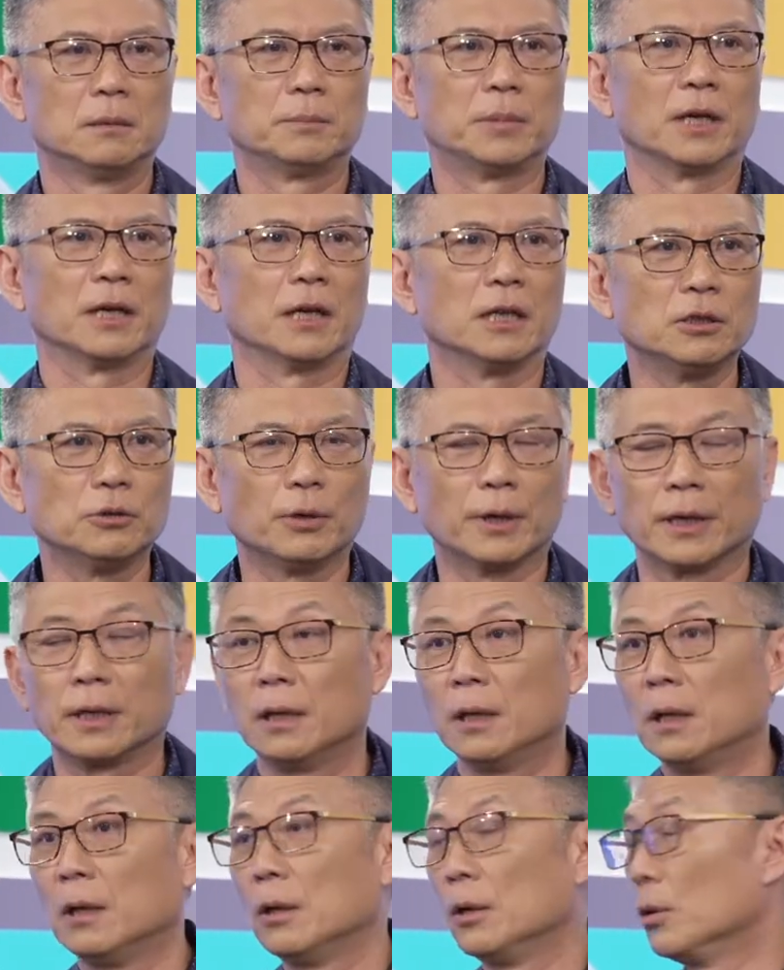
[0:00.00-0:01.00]
But anyway,
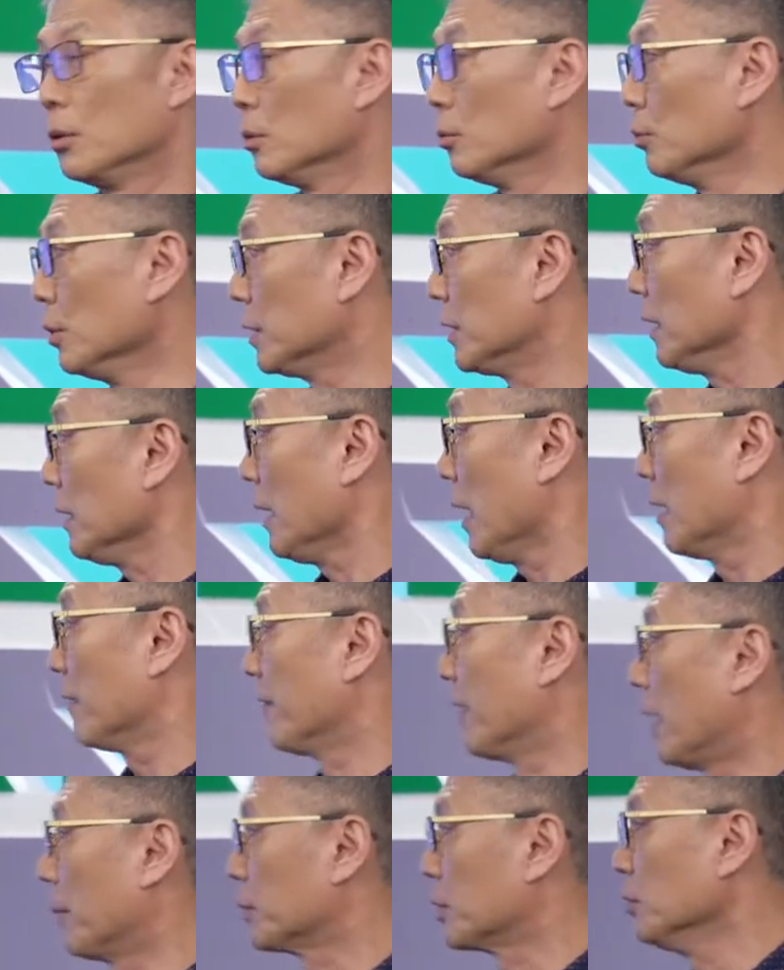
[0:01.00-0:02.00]
we did have
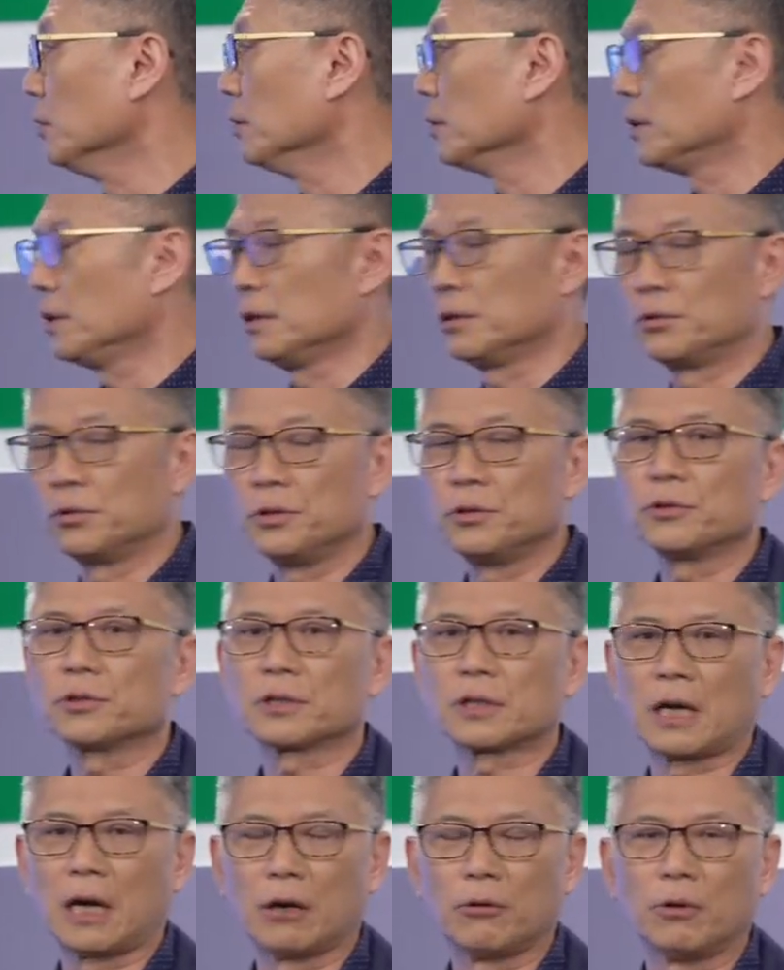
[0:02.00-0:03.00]
the opportunity to
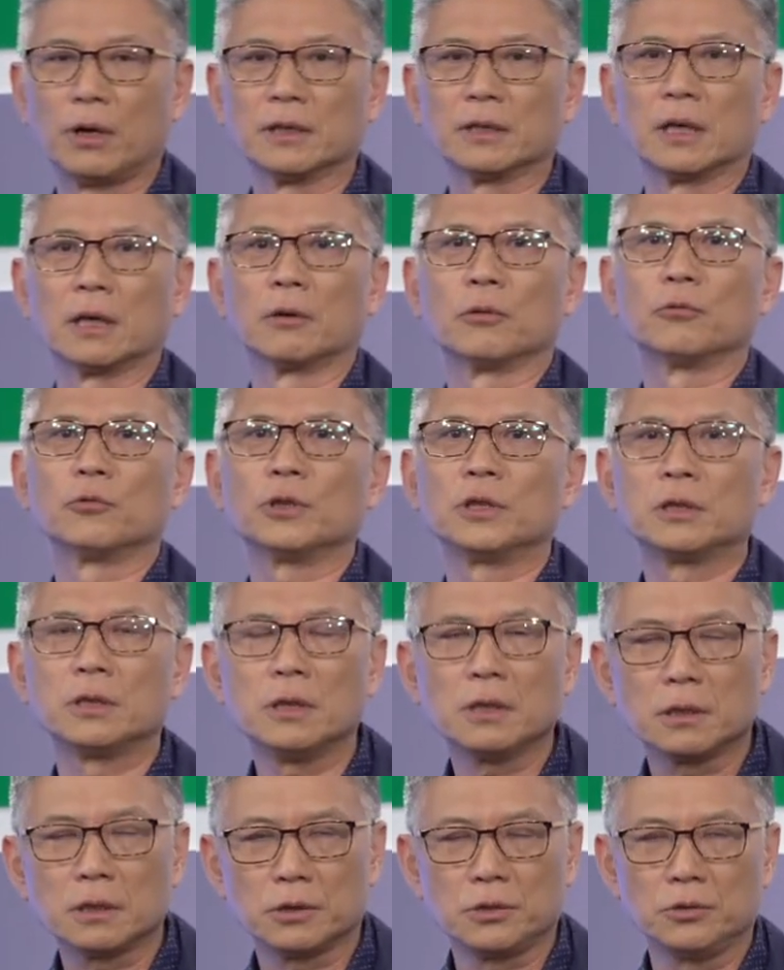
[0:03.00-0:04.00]
use Taiwan, and we
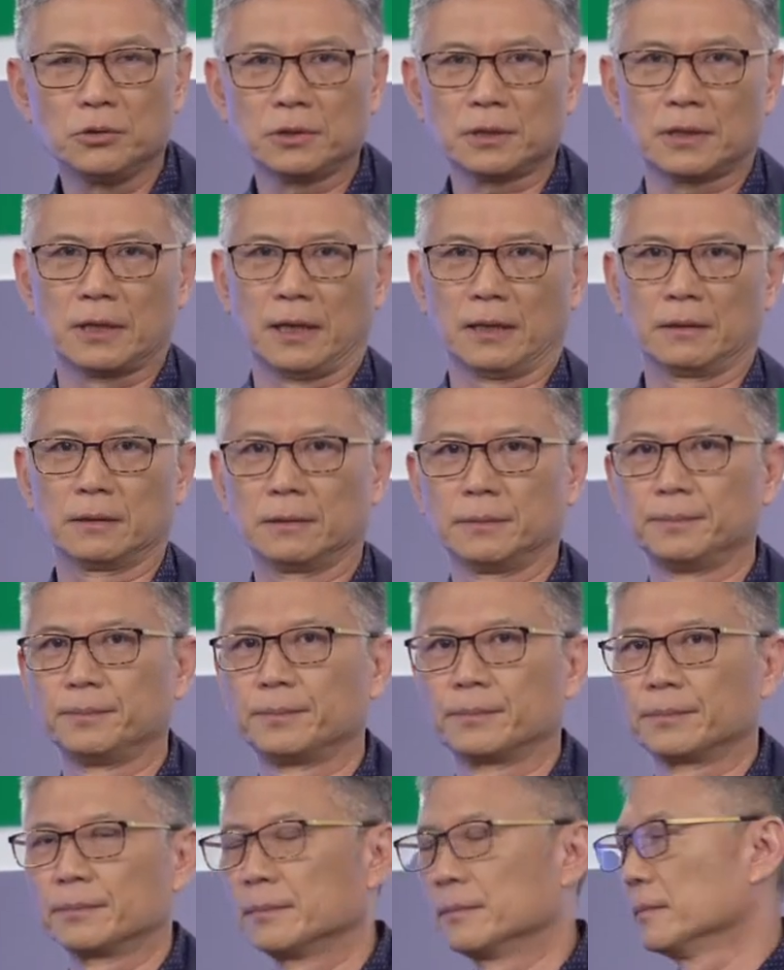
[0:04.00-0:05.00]
did use that.
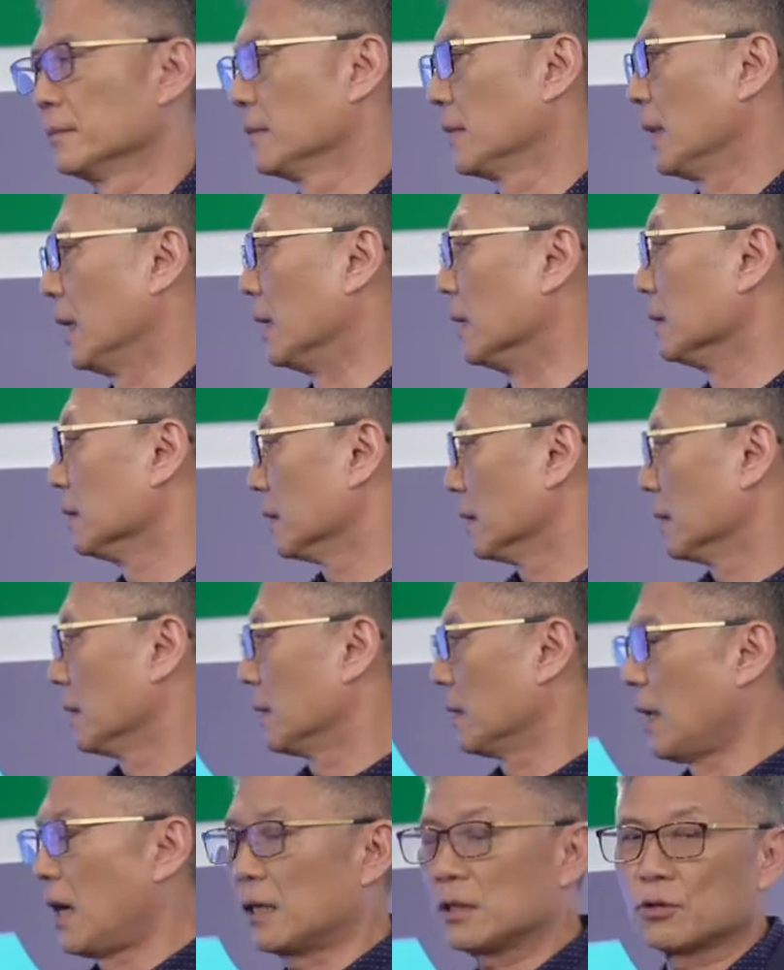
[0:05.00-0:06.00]
And
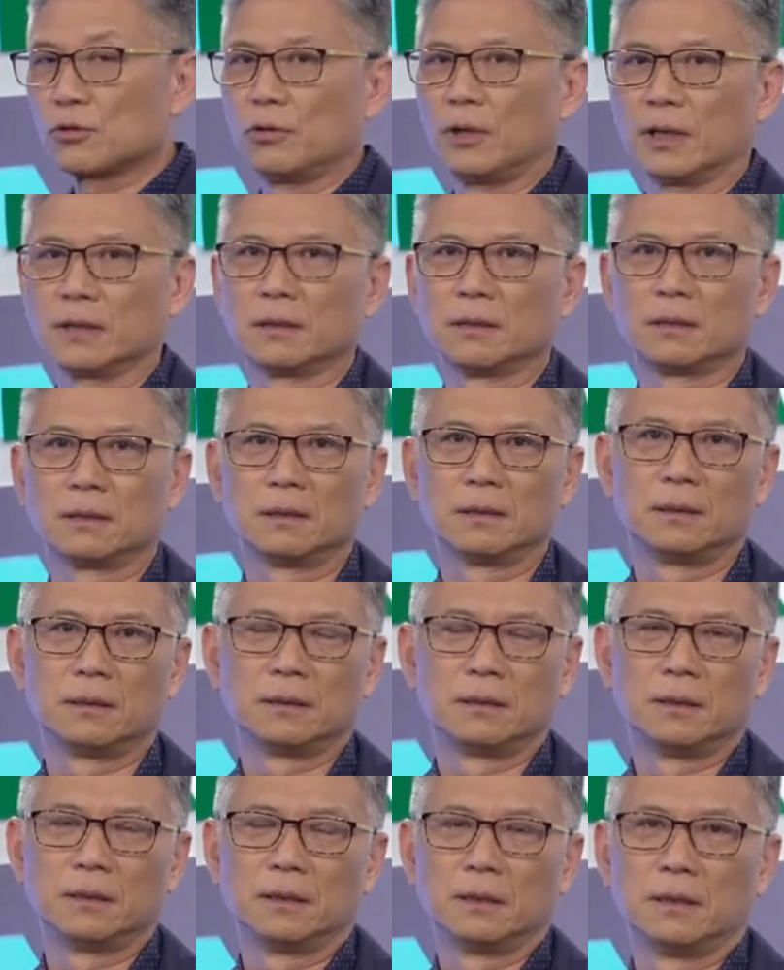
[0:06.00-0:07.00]
last one,
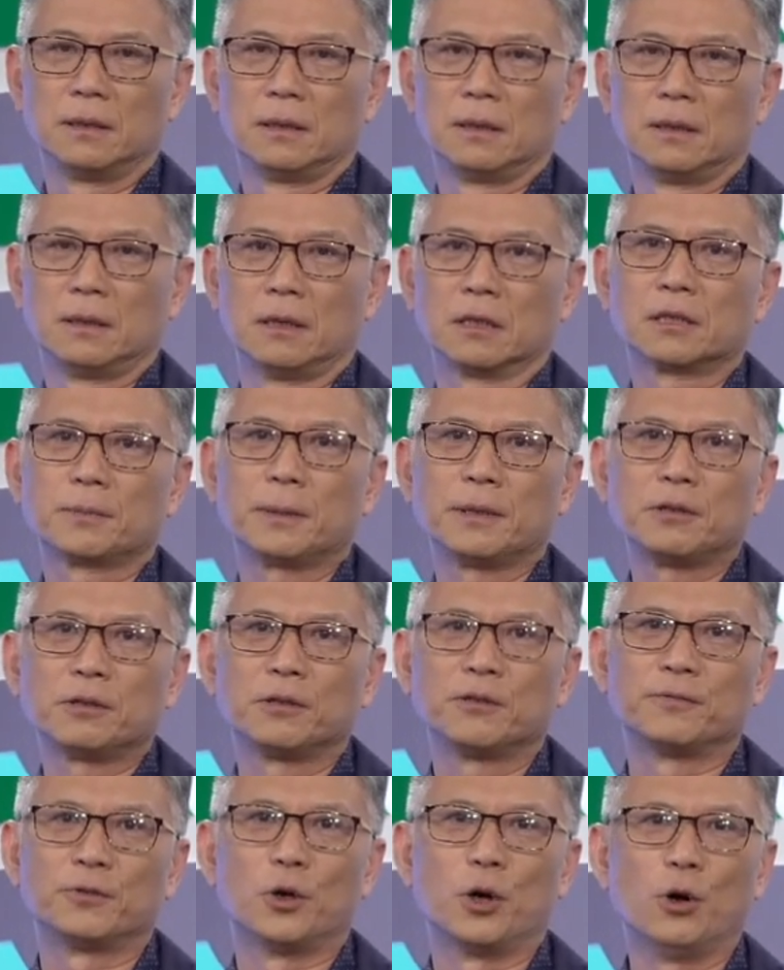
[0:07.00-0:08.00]

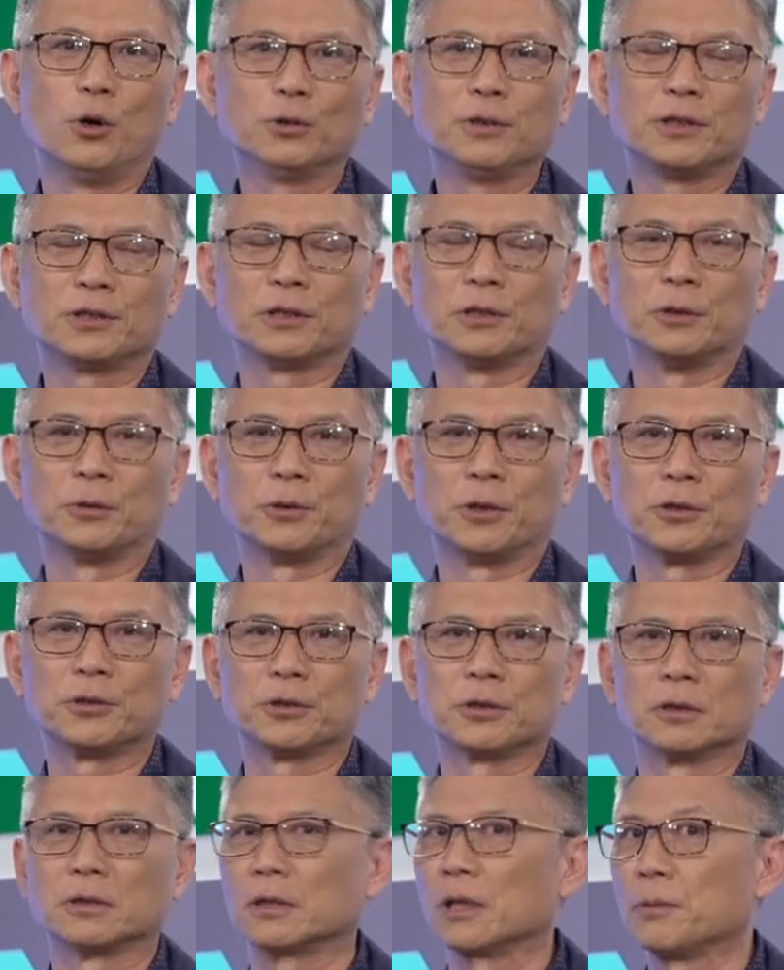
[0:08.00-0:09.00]
especially for older
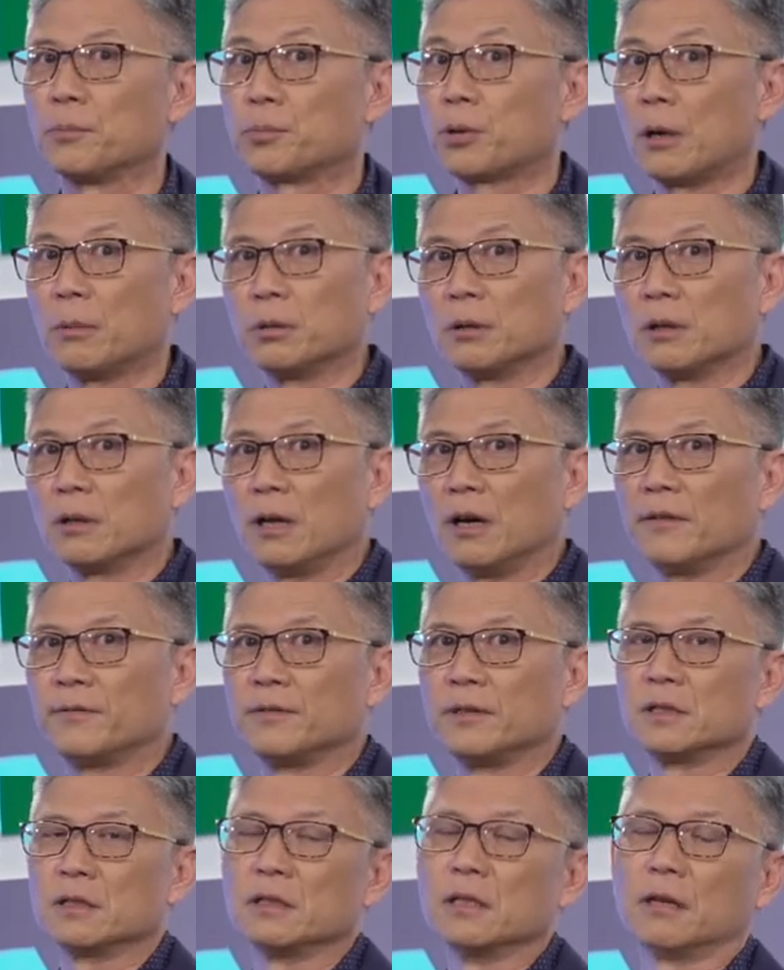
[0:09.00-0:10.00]
generation, they probably
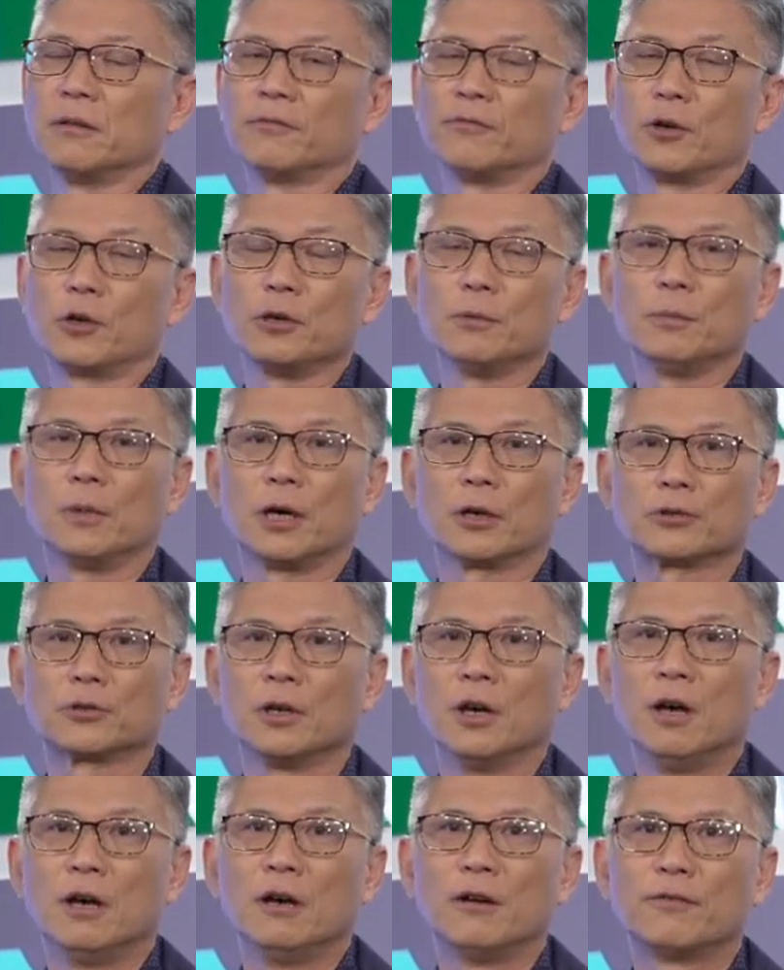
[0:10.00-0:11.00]
love this name very much.
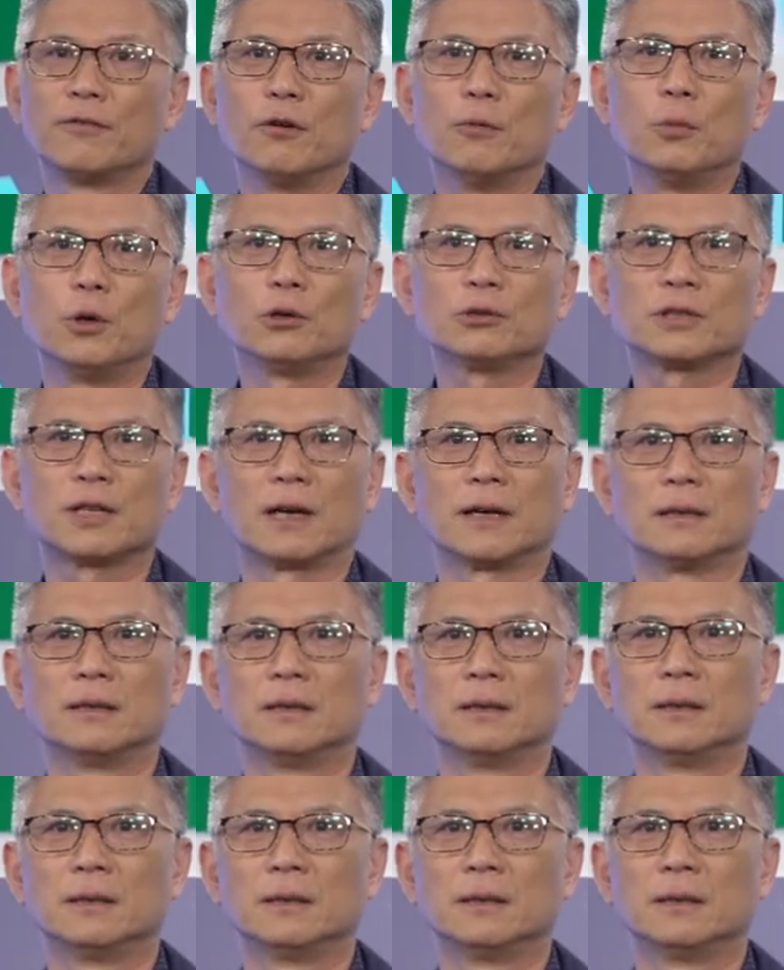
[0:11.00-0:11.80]
Formosa